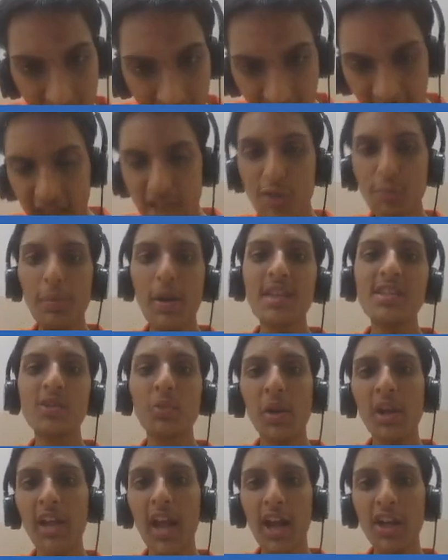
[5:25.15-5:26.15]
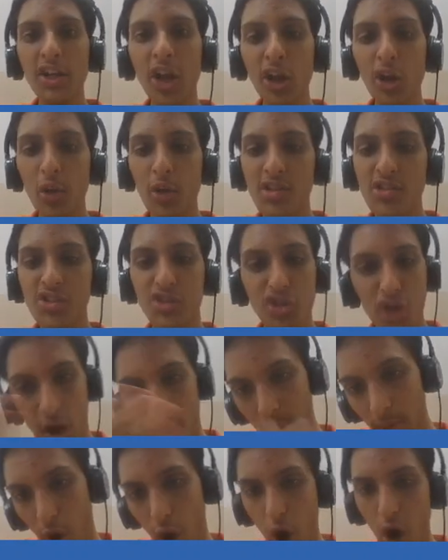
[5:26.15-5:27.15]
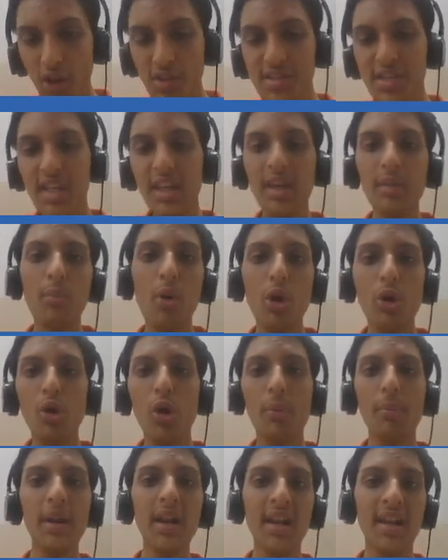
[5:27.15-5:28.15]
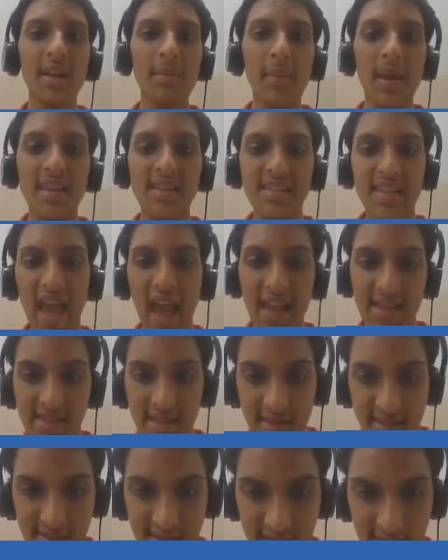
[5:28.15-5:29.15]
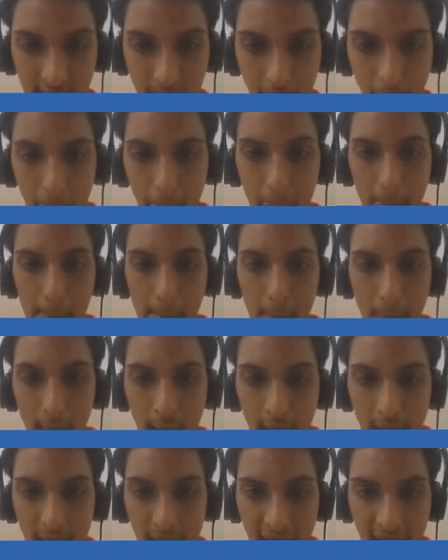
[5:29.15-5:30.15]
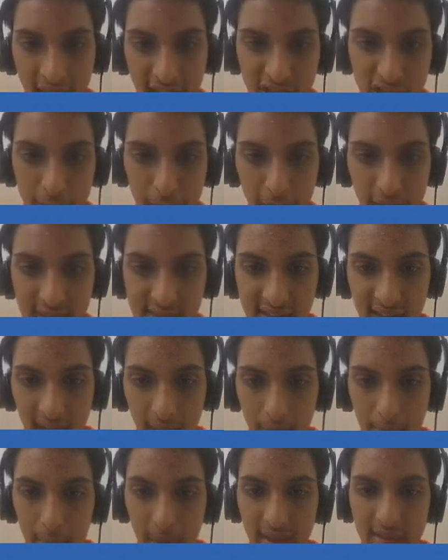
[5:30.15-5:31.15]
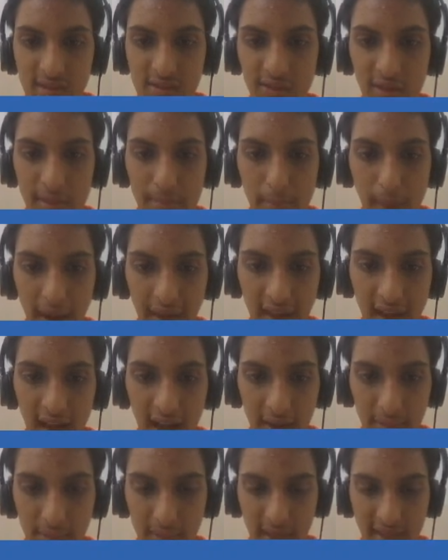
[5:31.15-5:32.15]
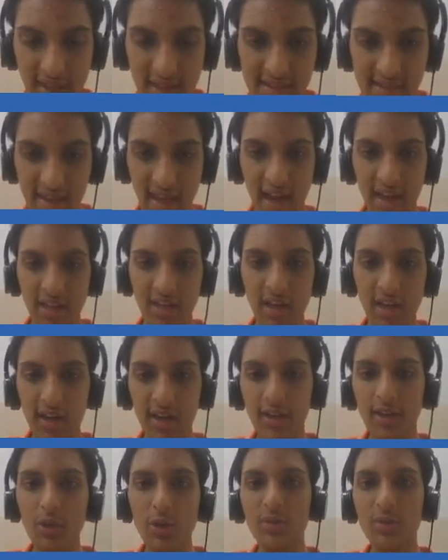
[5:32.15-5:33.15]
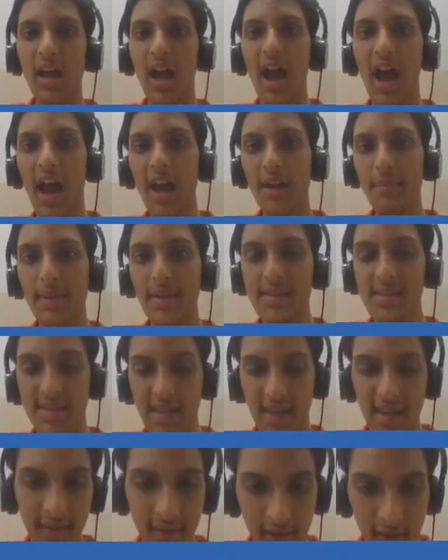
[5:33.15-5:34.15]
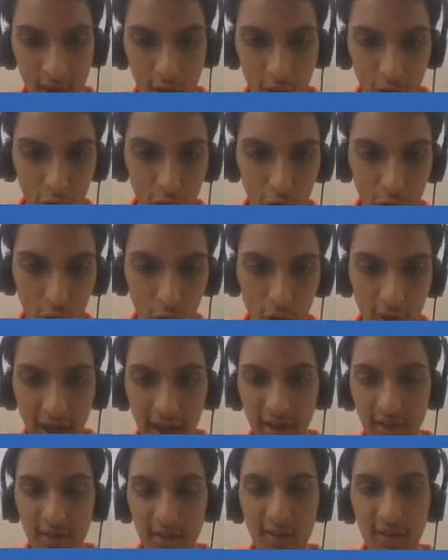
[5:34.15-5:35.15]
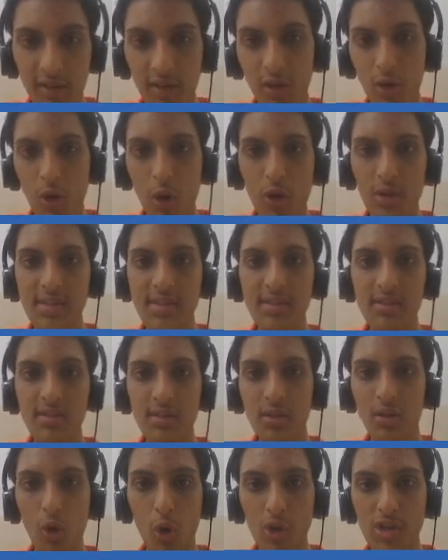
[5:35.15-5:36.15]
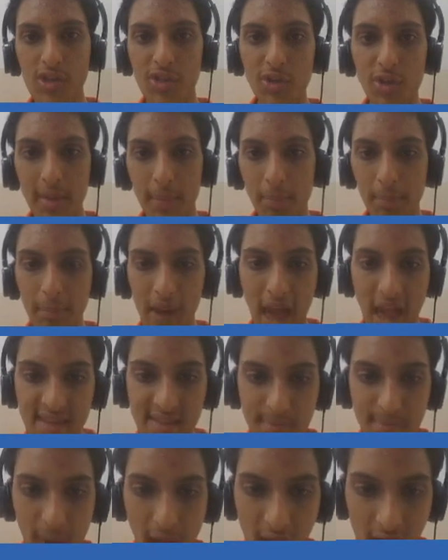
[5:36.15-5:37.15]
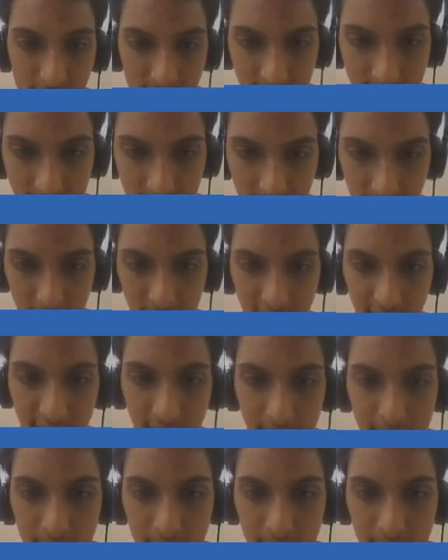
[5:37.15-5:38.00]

H plus will continue its job. Oxyhemoglobin remains as is. H plus combines with bicarb that has entered into the RBC. Chloride goes to the plasma. Okay.